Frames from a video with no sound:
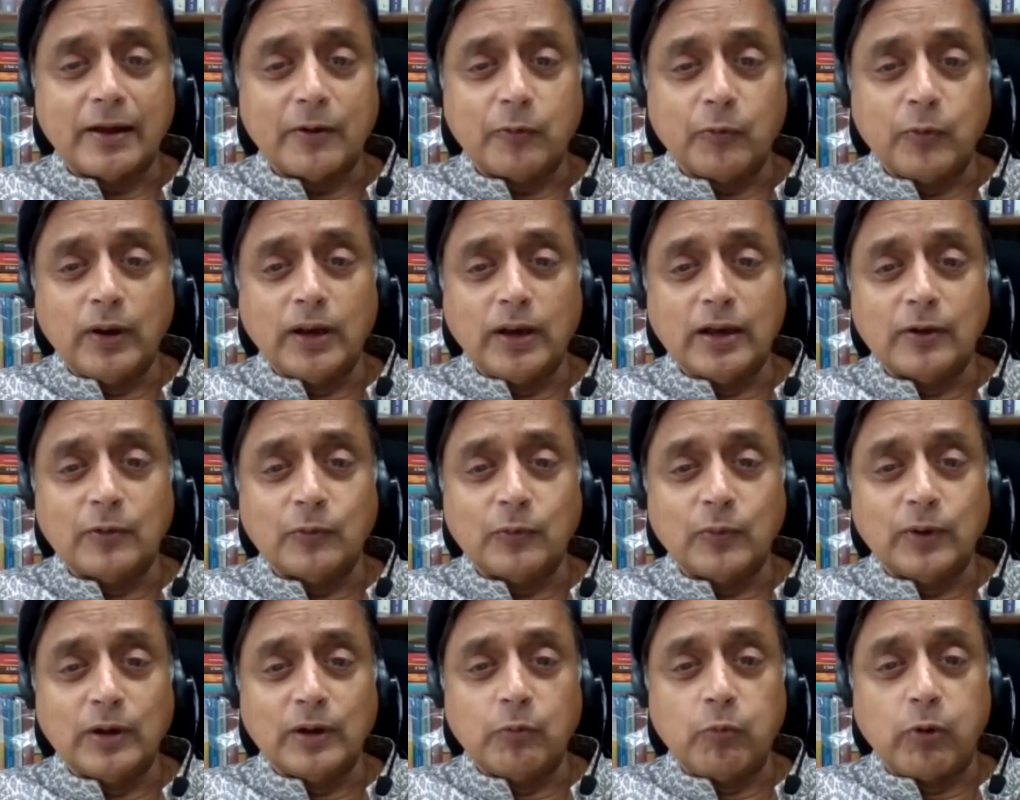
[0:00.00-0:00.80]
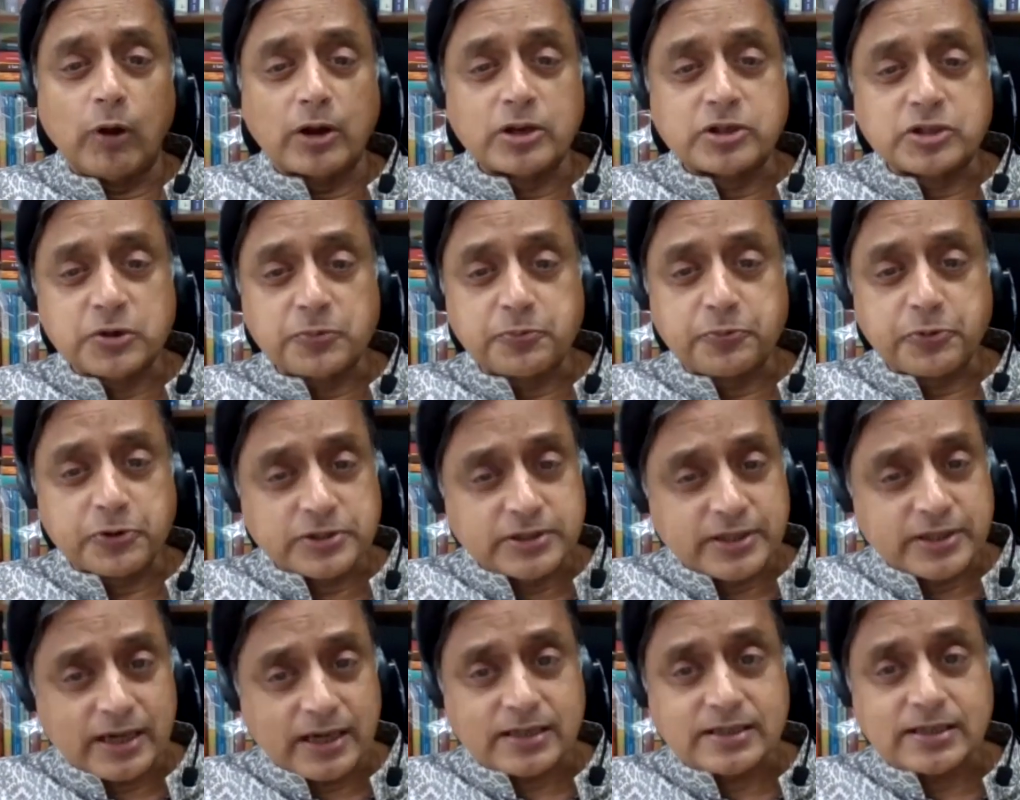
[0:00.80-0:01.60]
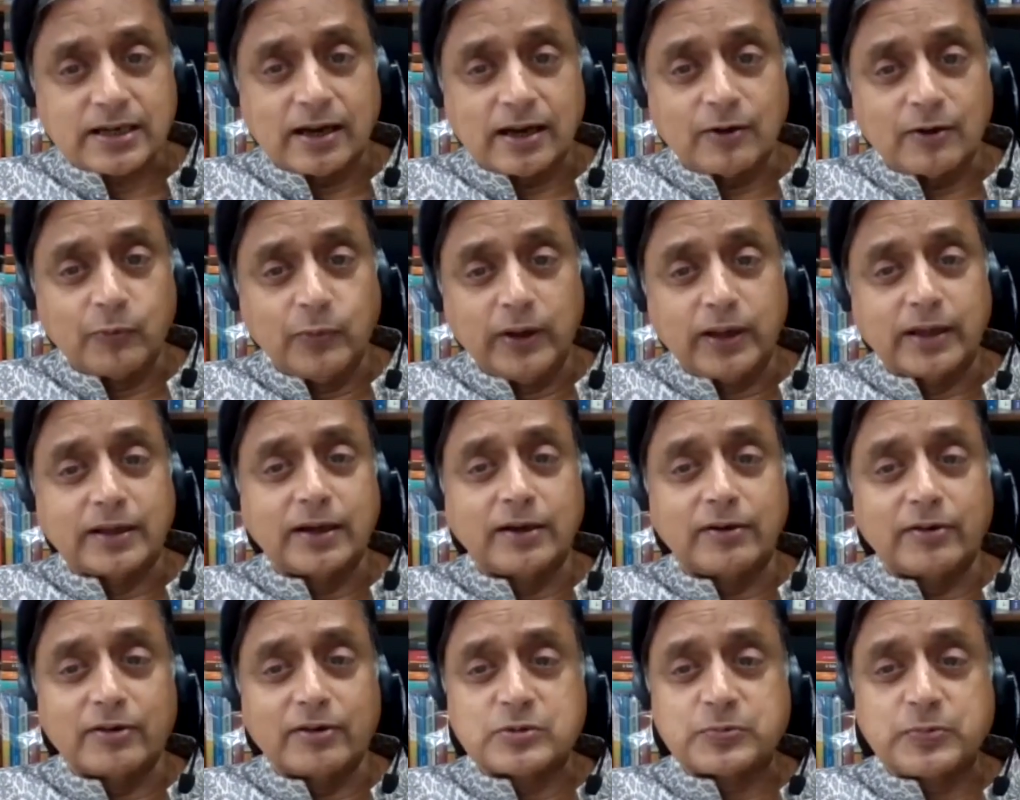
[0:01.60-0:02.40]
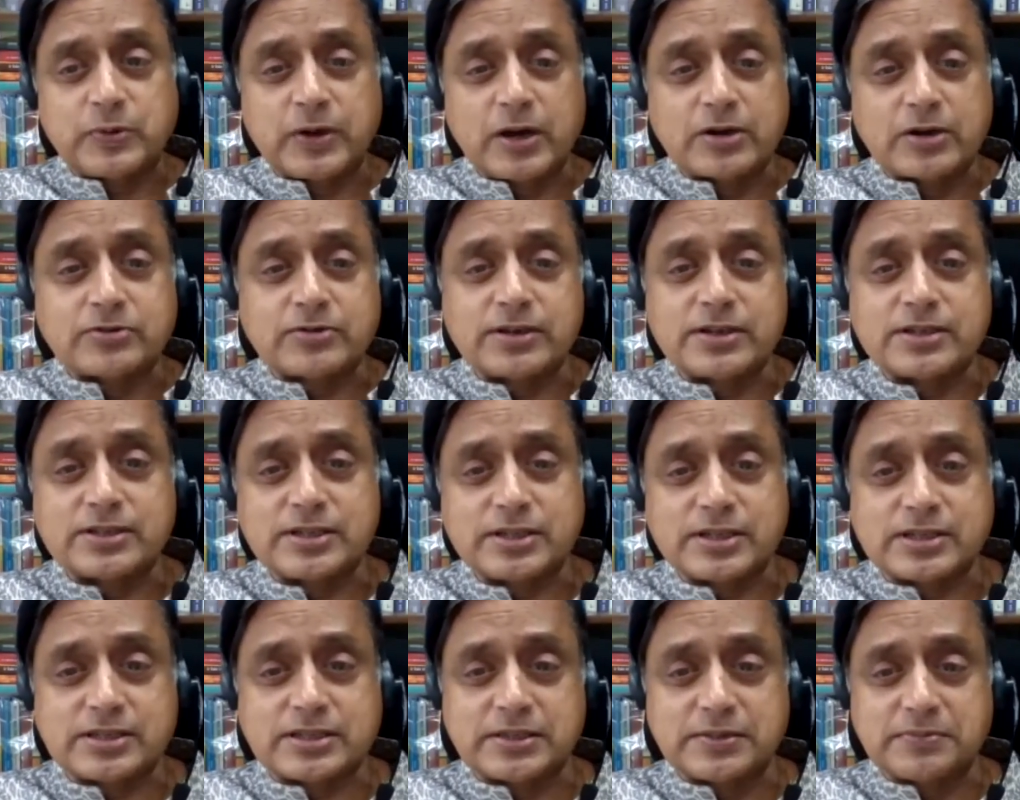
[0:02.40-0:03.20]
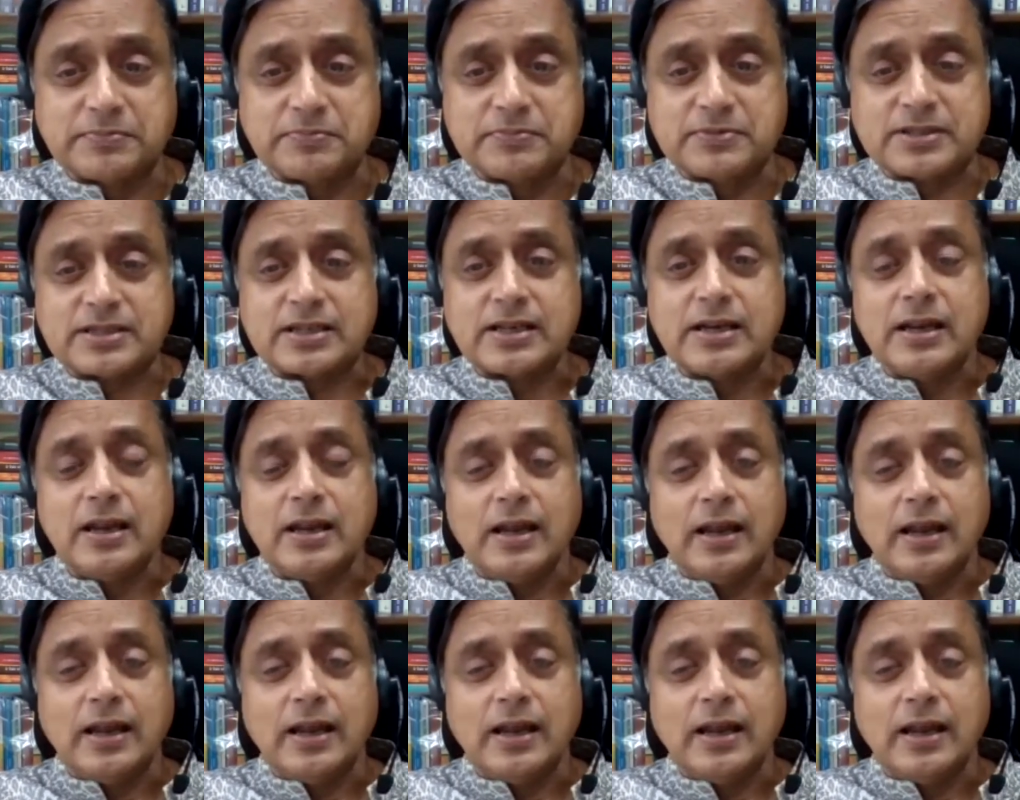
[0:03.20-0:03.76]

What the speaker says: will want to protect our weaker respiratory systems,